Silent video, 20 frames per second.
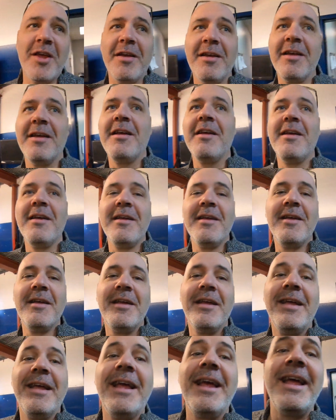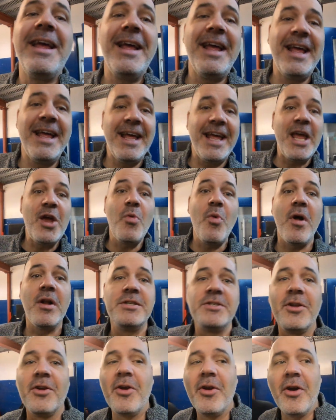he wants
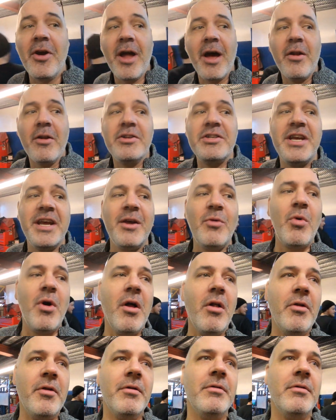to learn how to TIG weld.